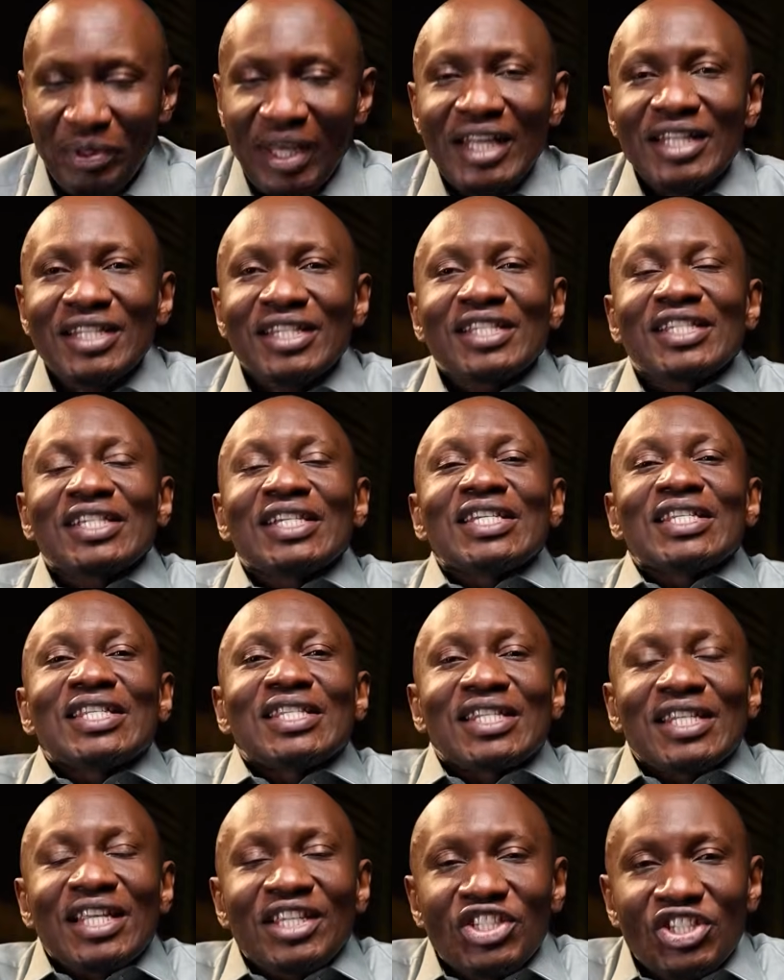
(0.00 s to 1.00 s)
it's
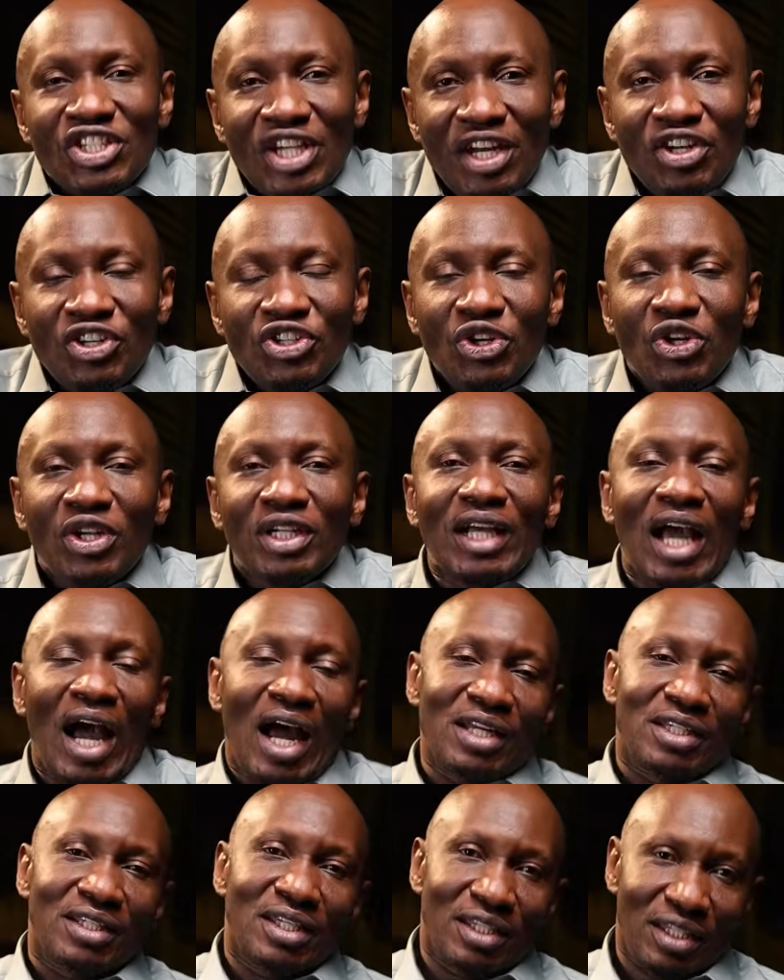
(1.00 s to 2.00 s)
just general
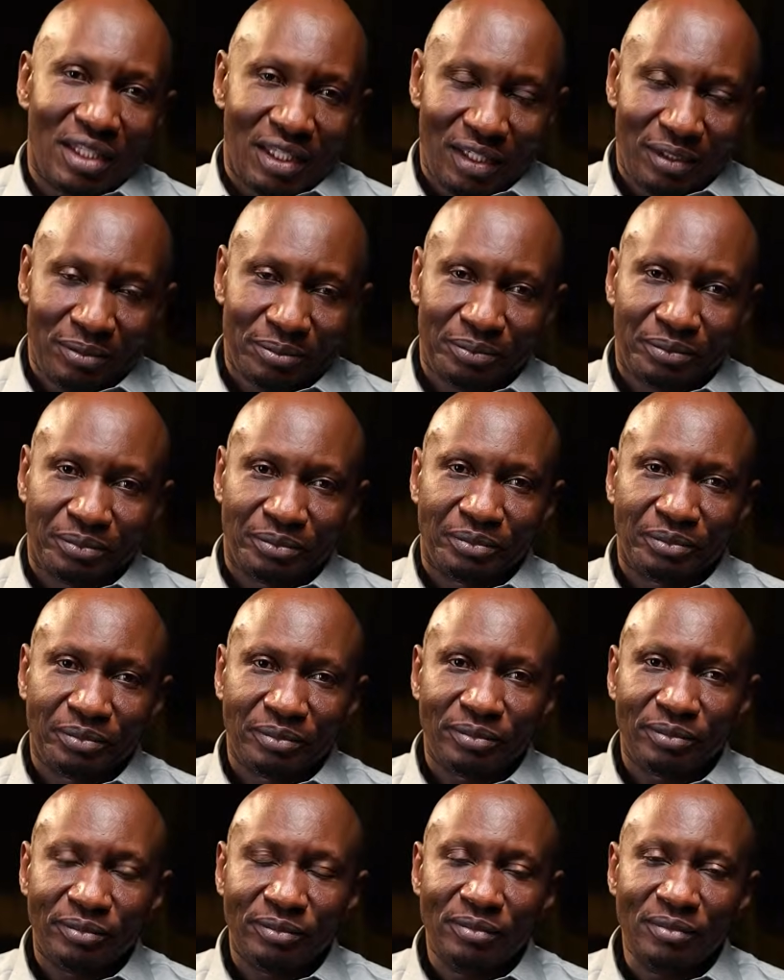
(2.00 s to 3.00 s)
courtesy.
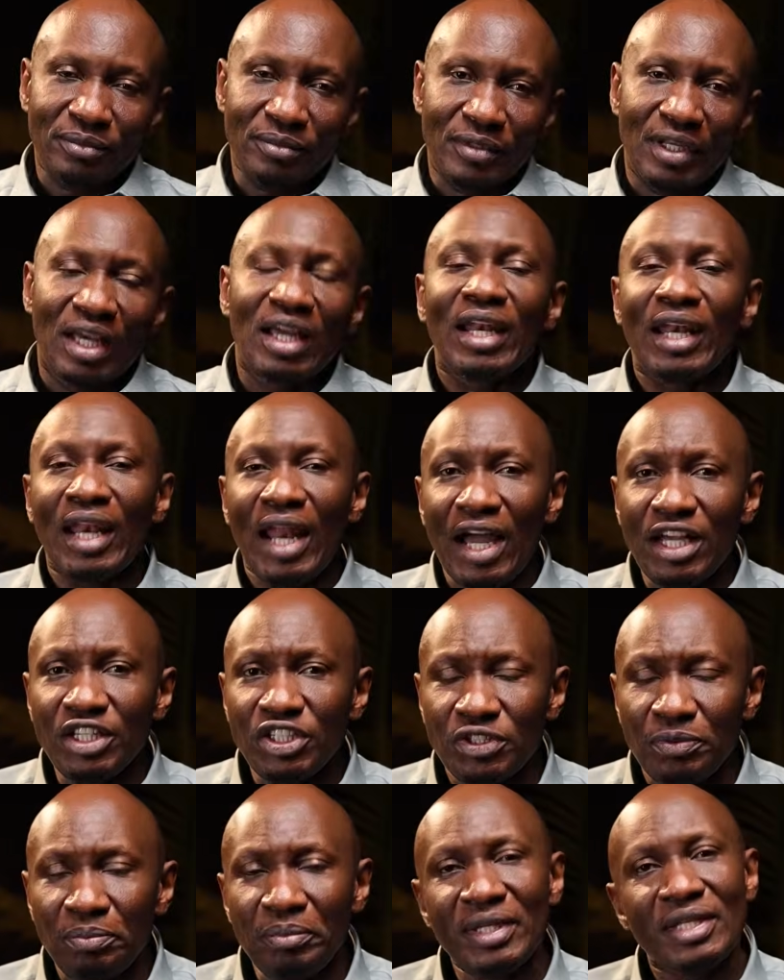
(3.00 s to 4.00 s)

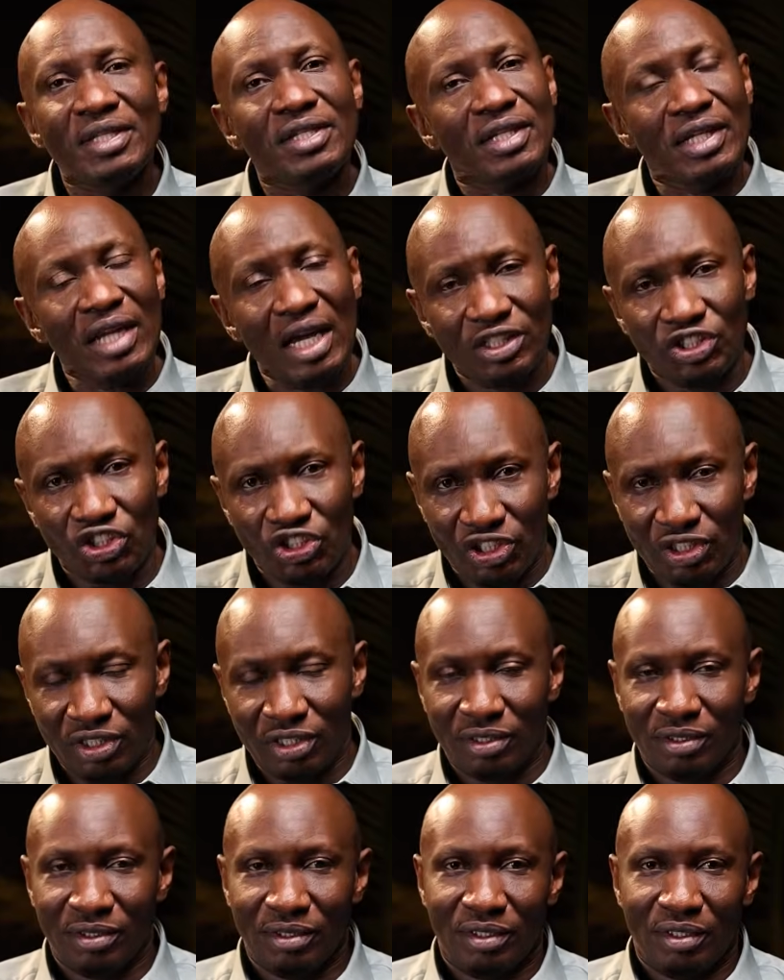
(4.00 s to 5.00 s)
Lunch means lunch.
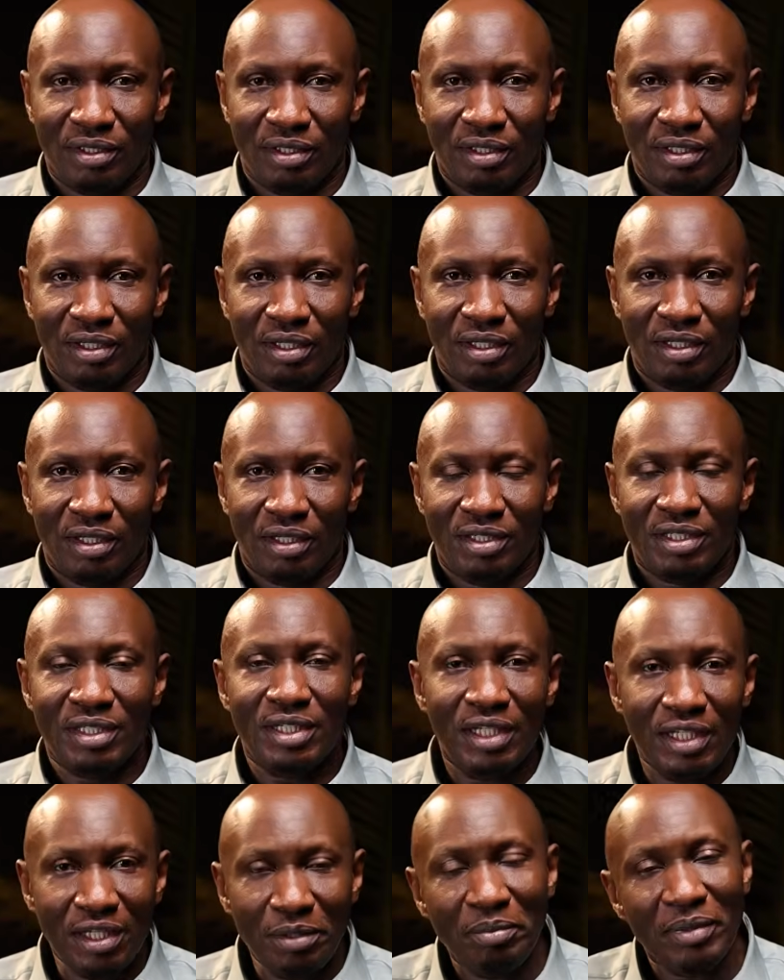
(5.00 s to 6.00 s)

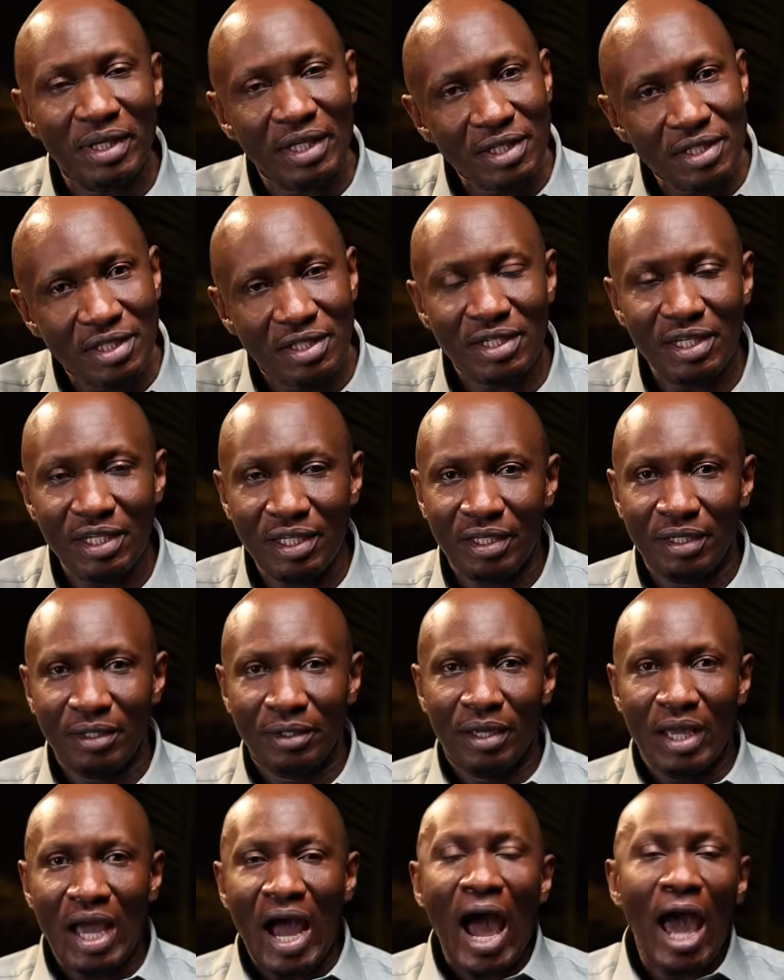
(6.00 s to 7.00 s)
Tea means tea.
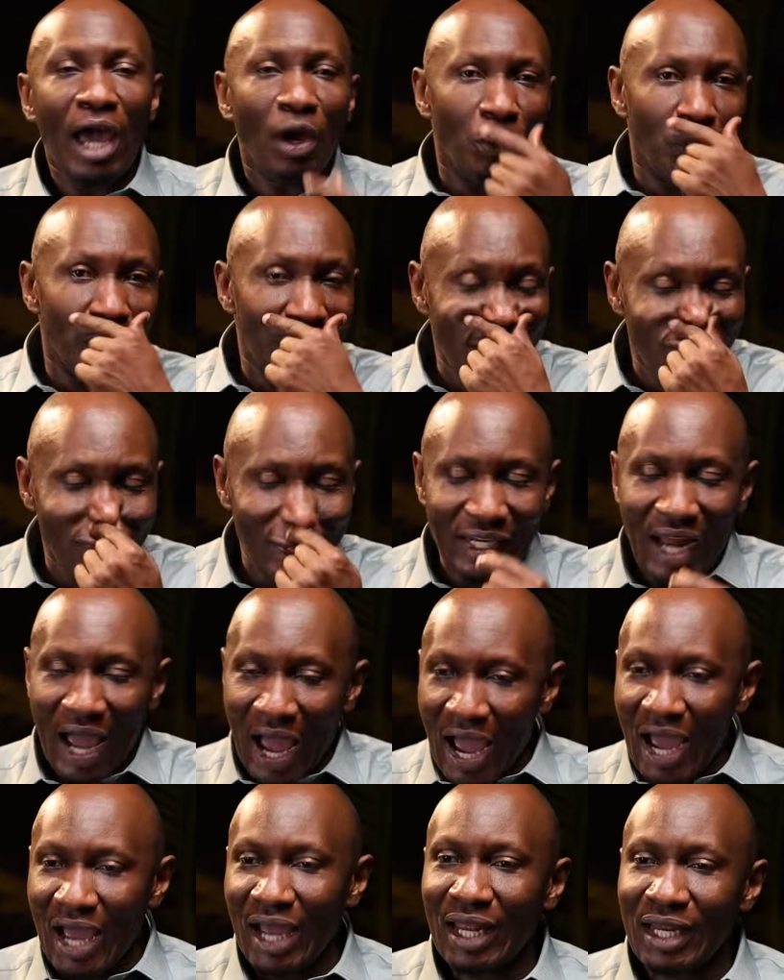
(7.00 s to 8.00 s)
I would even
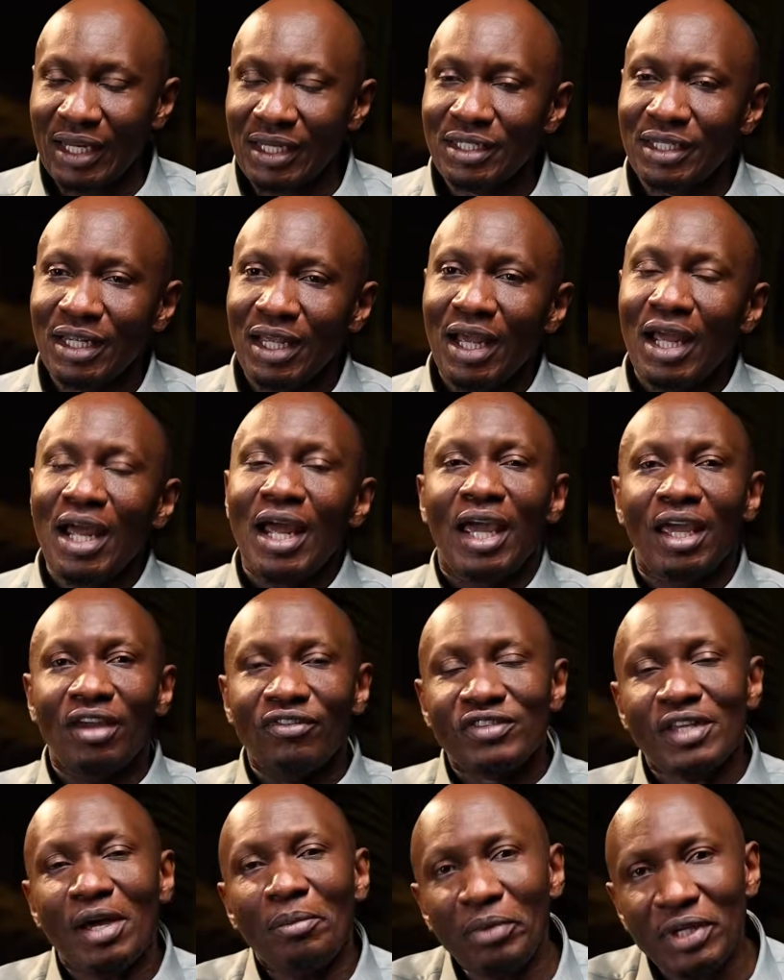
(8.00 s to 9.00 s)
add,
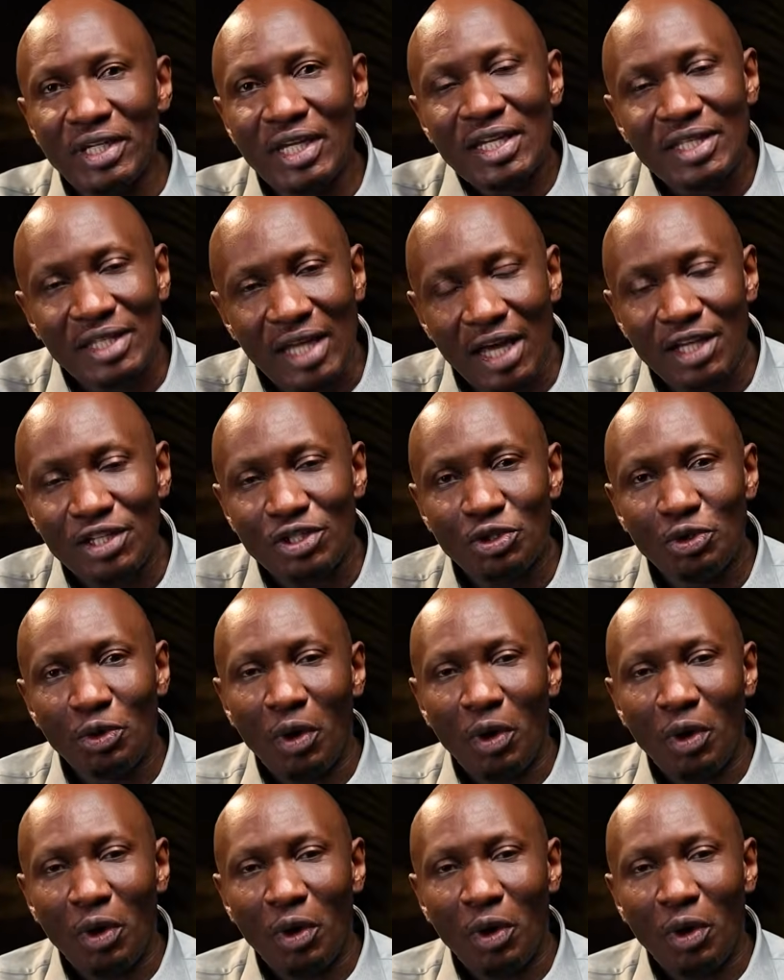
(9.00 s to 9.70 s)
if somebody has asked